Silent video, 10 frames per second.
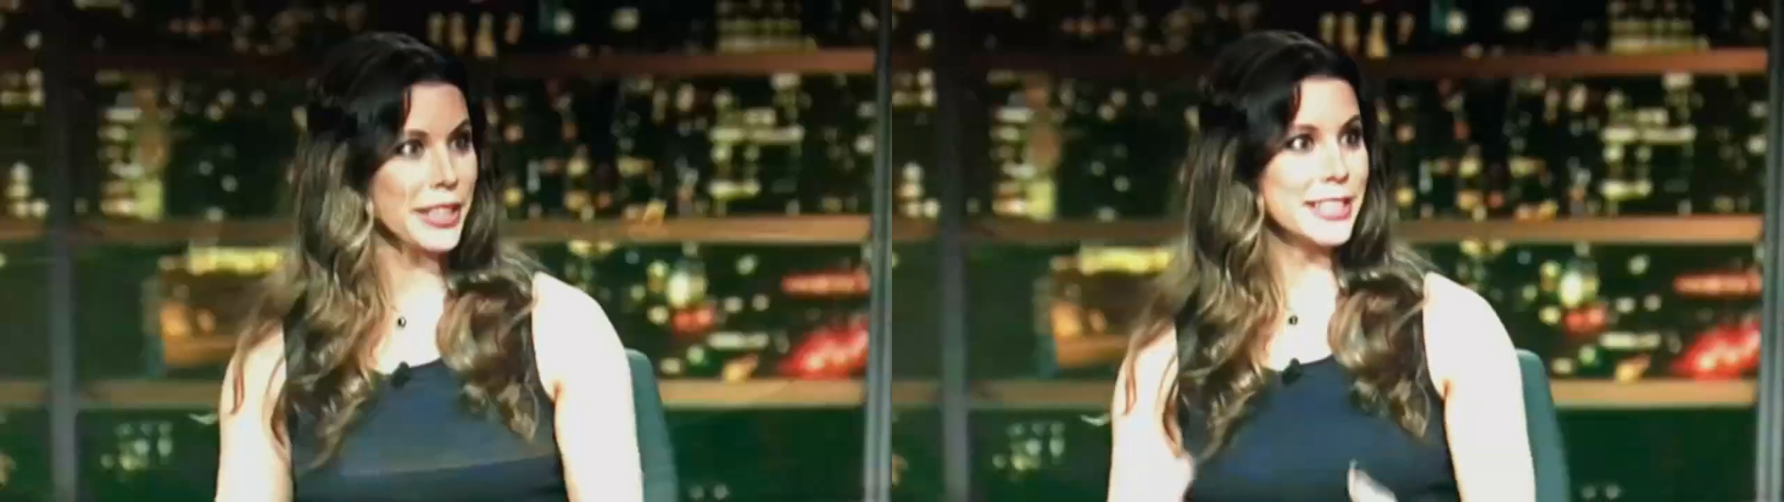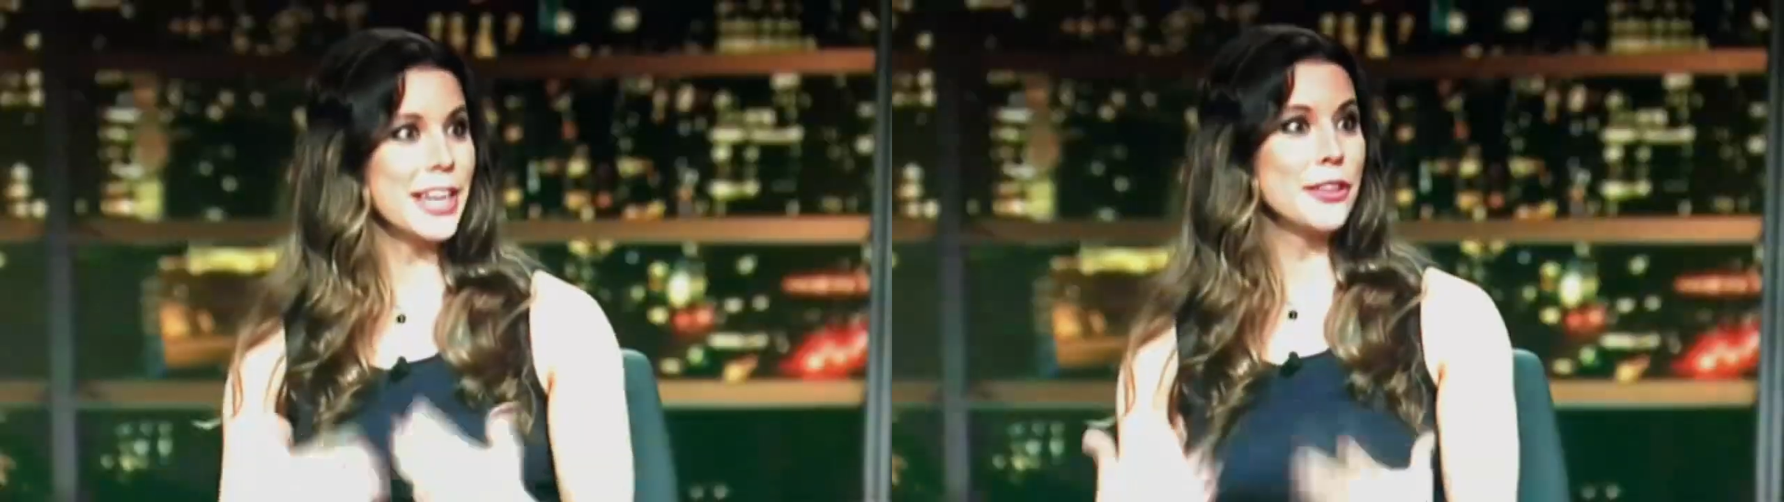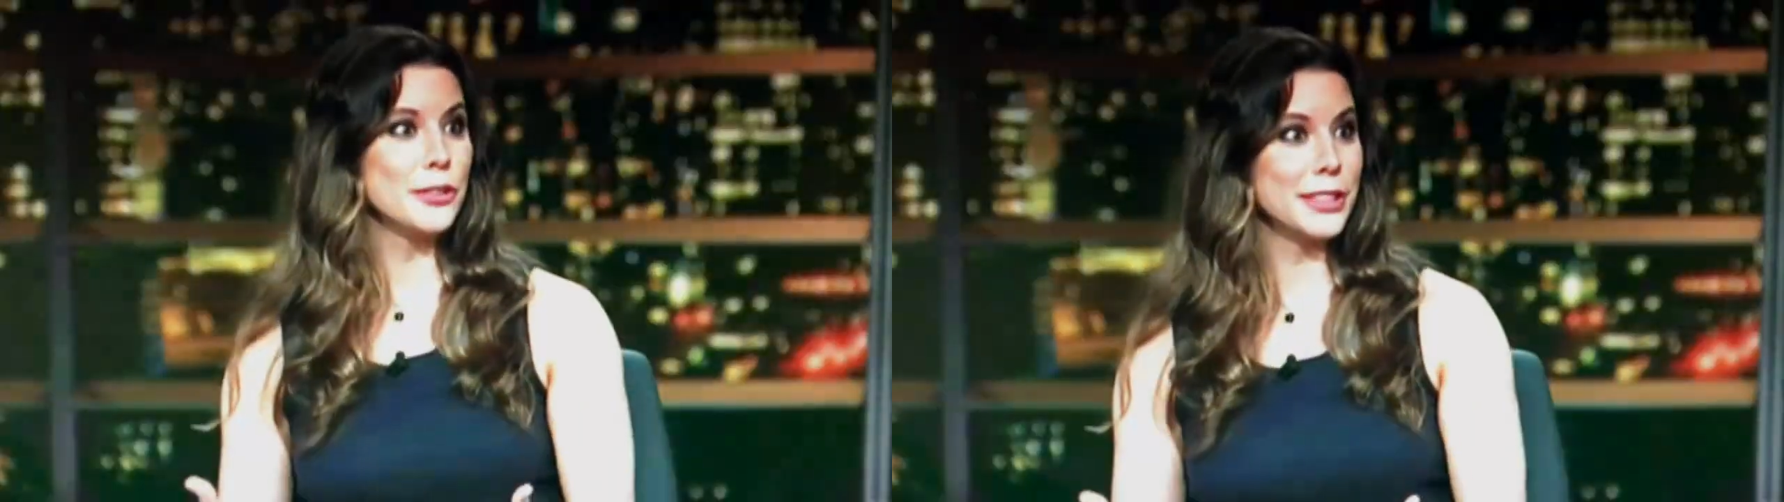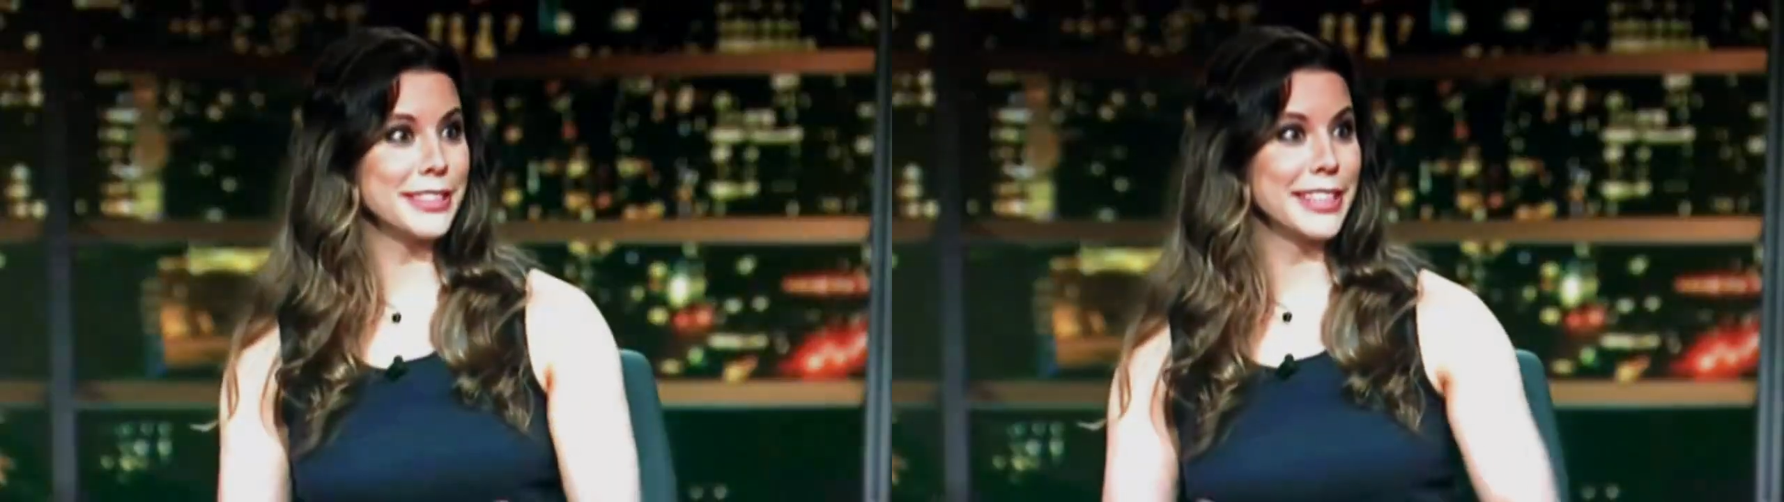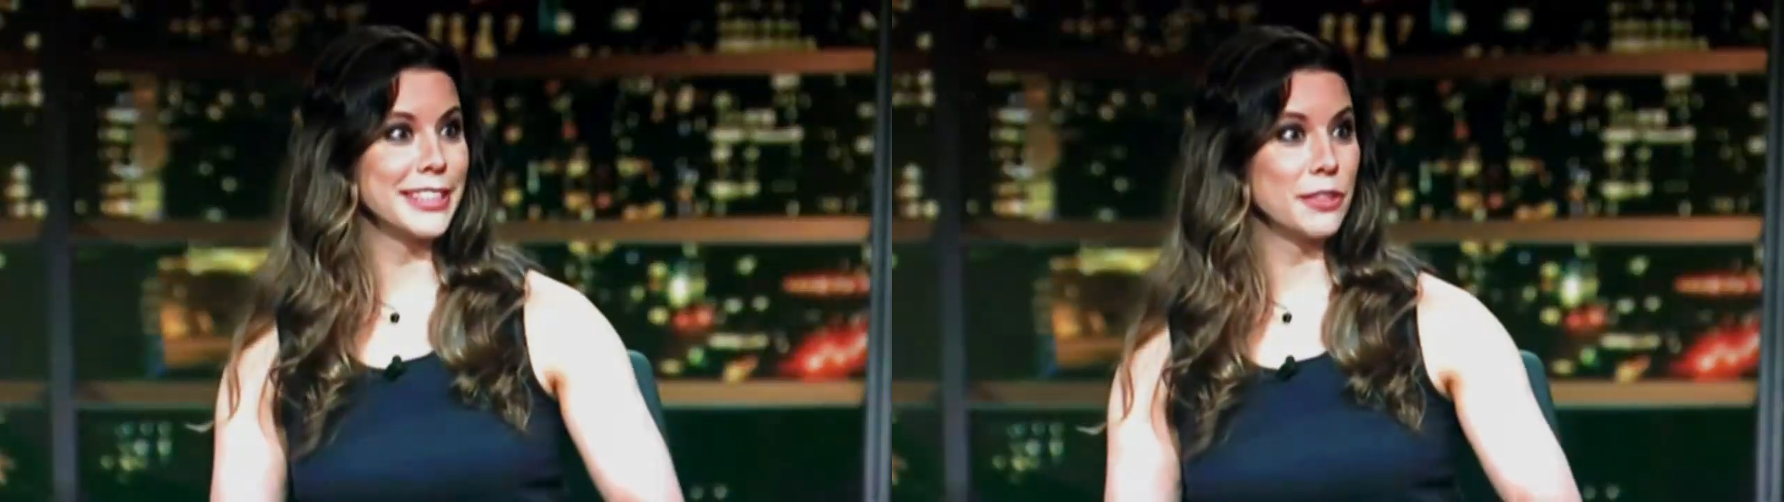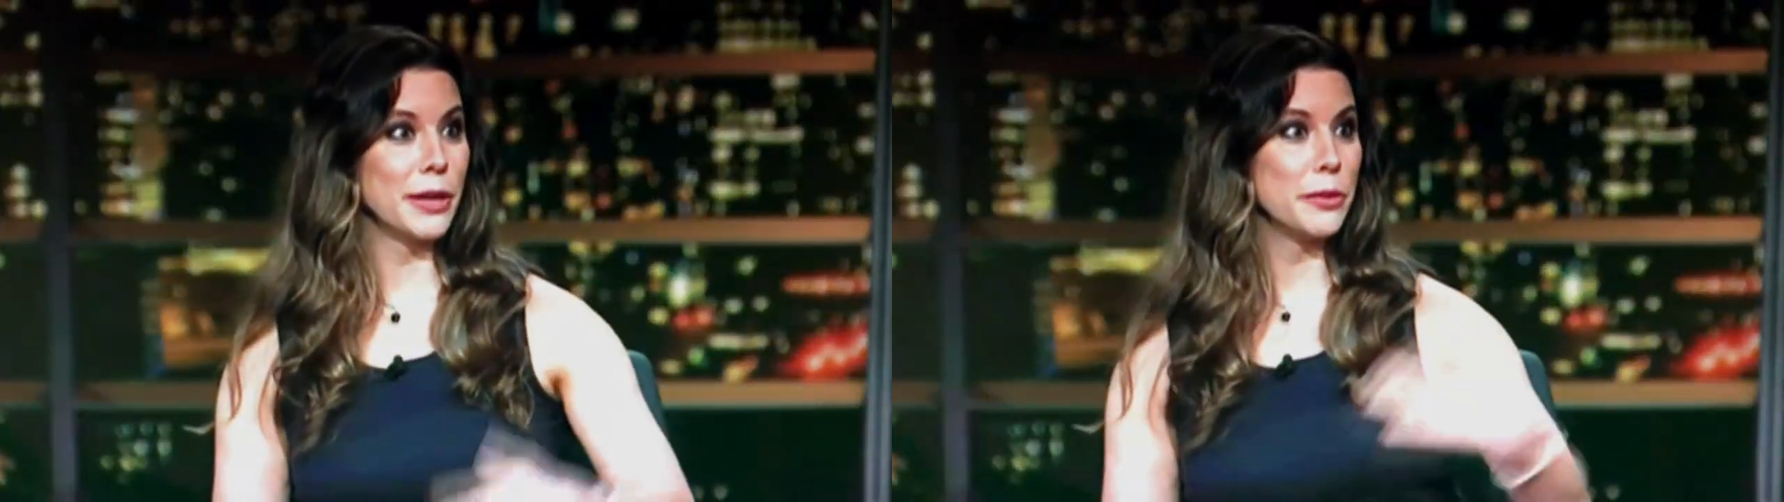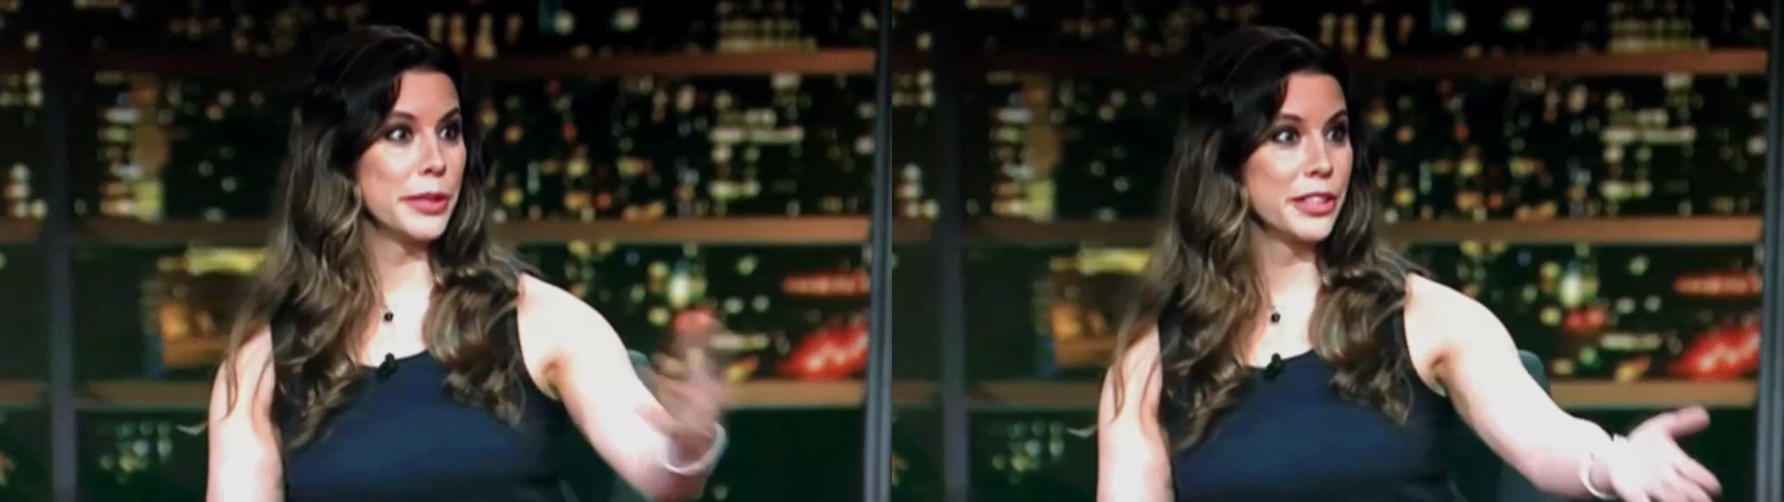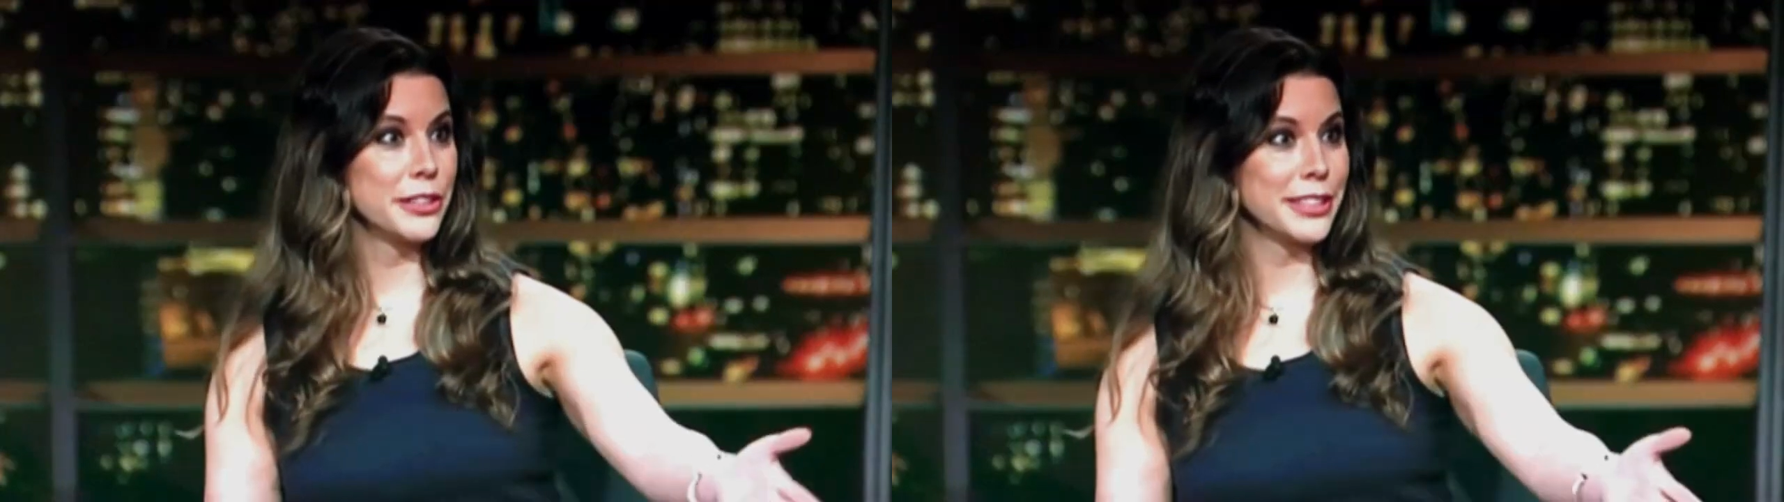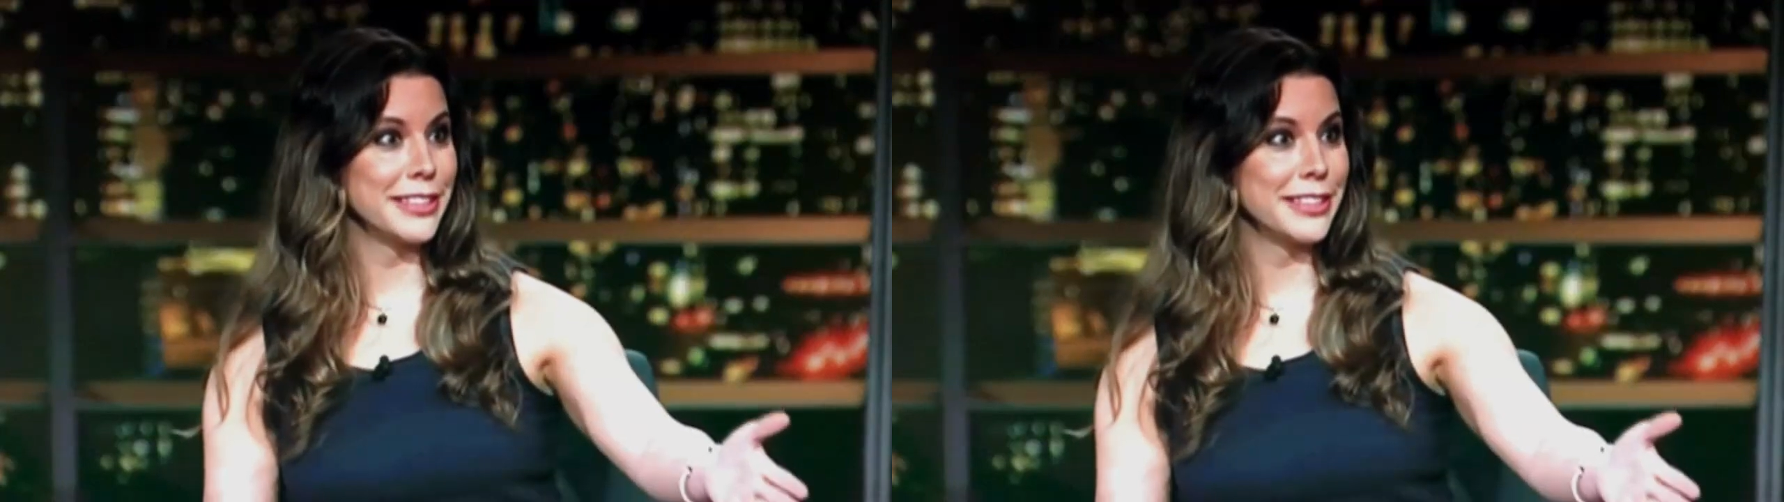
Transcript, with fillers: where they tell you the thing that right wingers